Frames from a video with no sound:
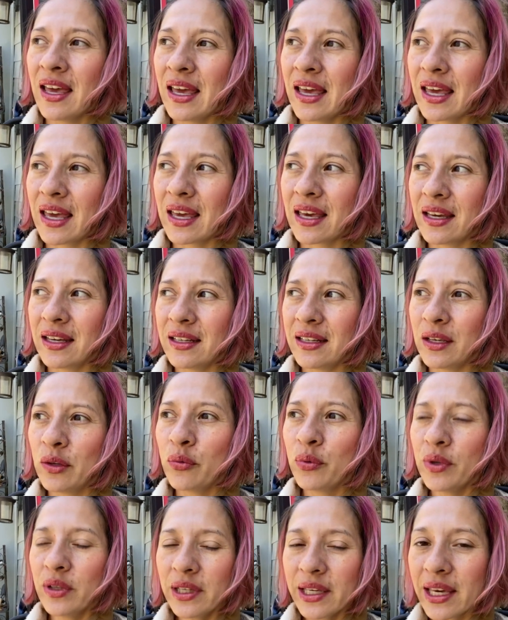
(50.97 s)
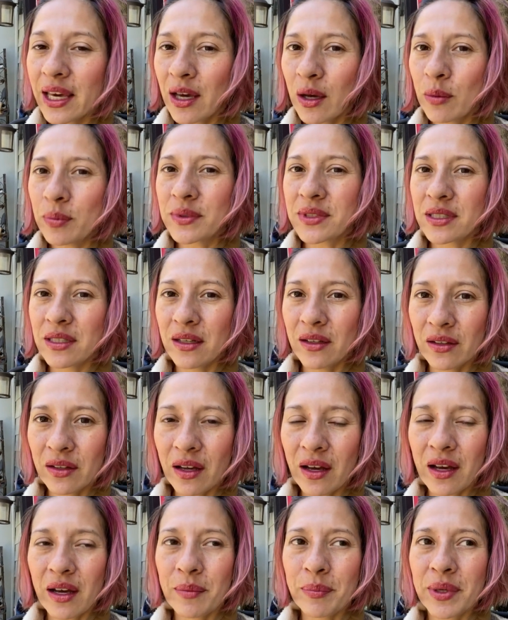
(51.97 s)
And it really helped a
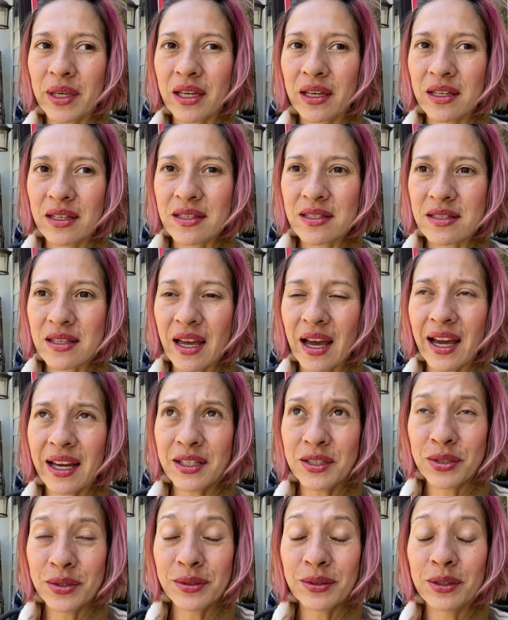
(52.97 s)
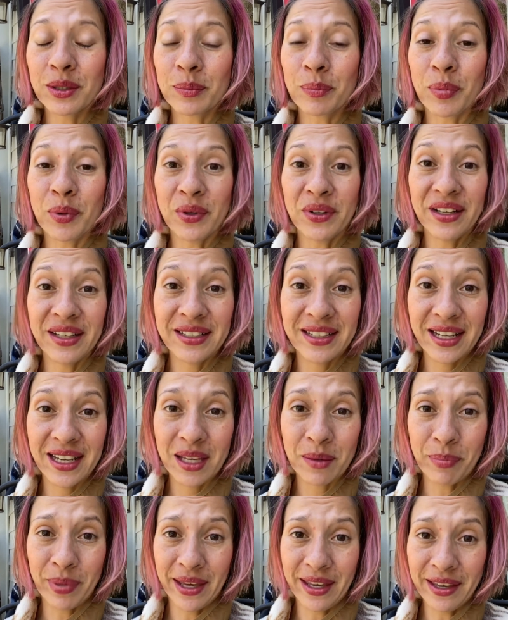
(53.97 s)
lot because I do look pretty
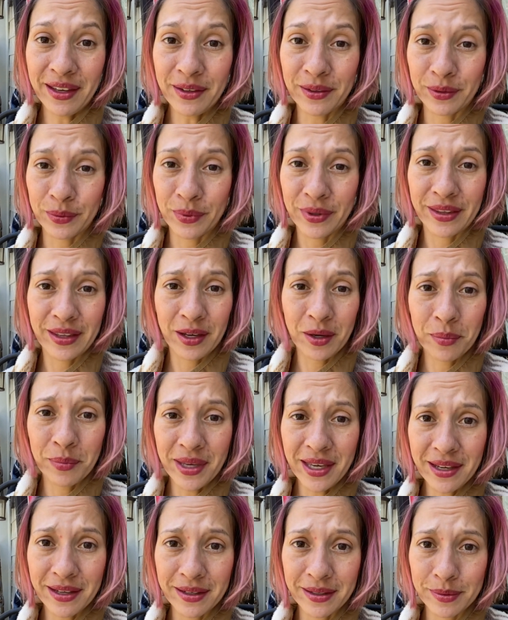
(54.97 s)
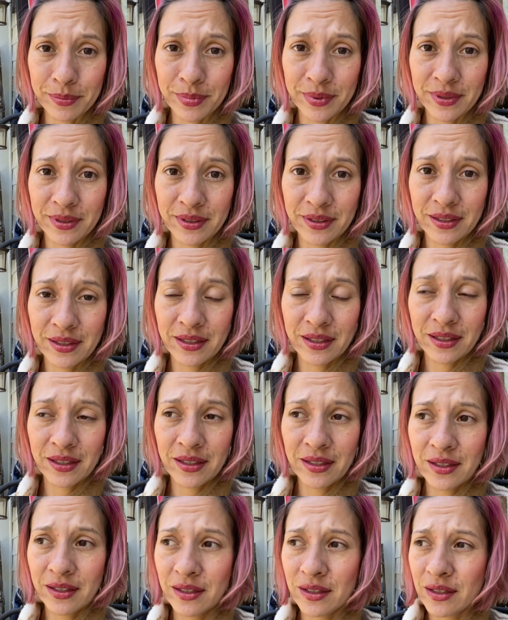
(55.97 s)
dang pale without makeup.
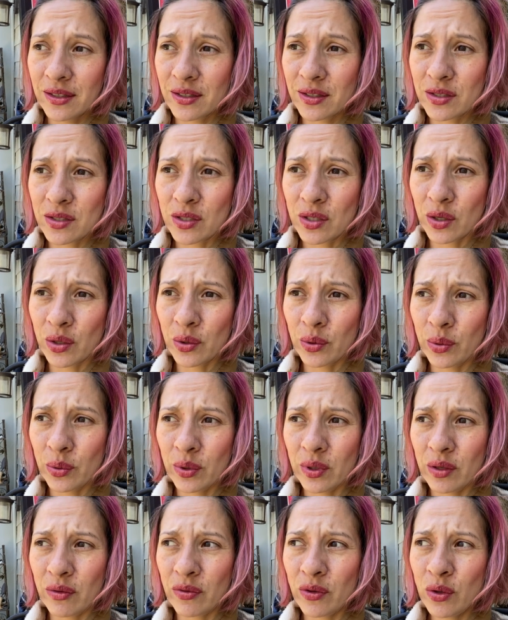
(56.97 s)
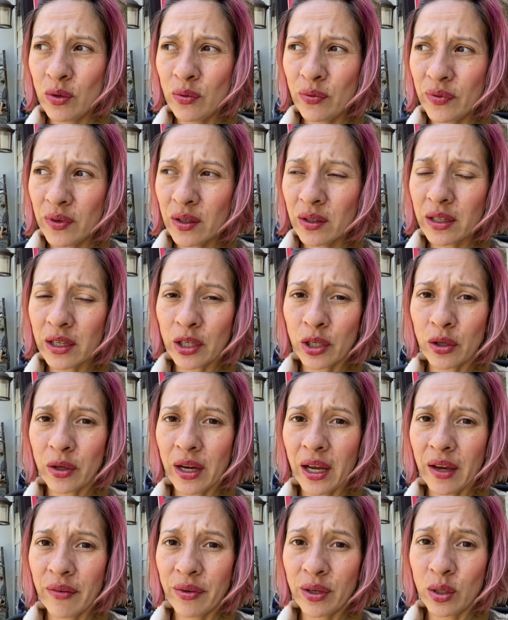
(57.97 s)
So if you feel like you're
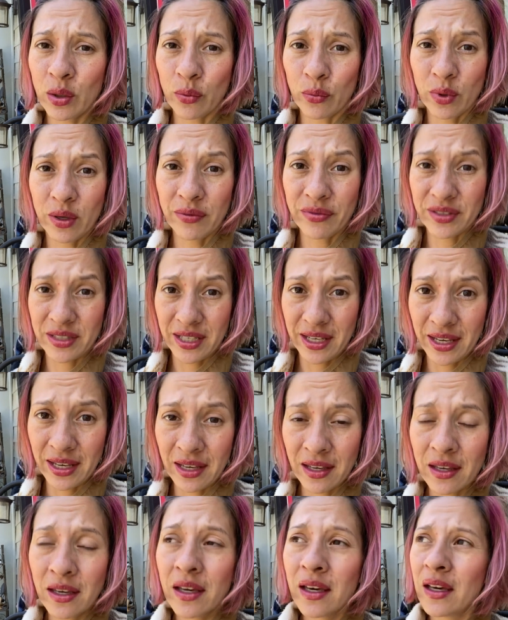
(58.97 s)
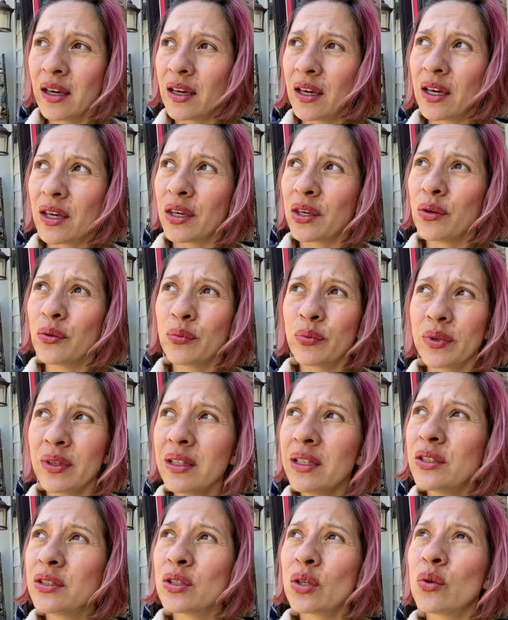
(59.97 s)
having a rough day and you
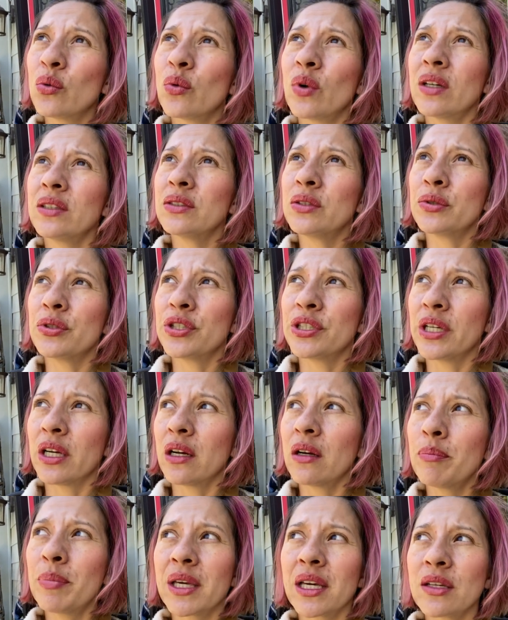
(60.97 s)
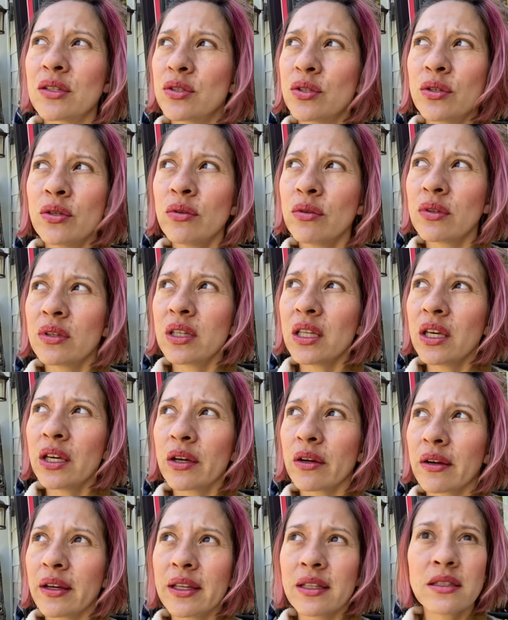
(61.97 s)
really don't want to share because you don't think
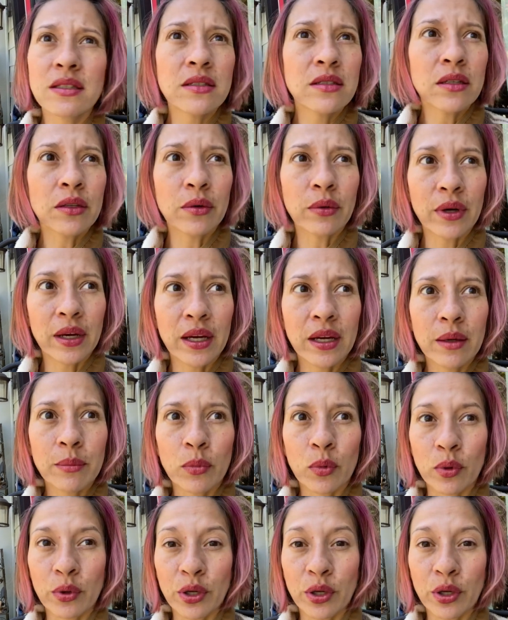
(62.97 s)
your Instagram or